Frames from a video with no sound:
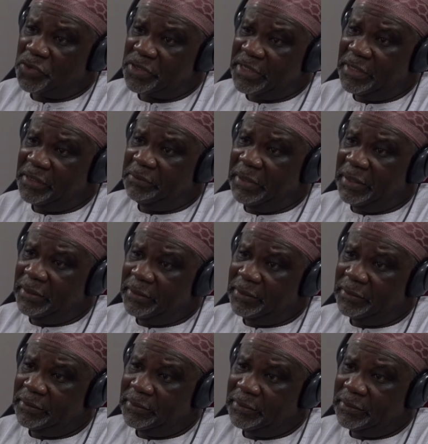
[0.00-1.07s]
to send money,
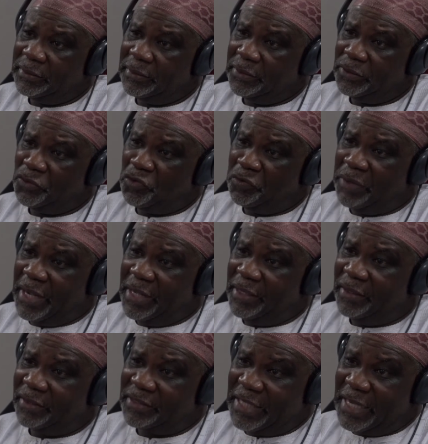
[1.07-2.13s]
to buy a
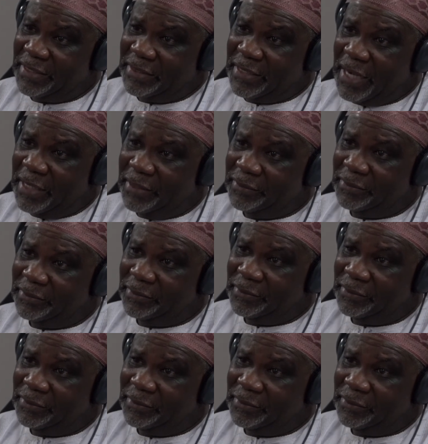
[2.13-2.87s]
recharge card,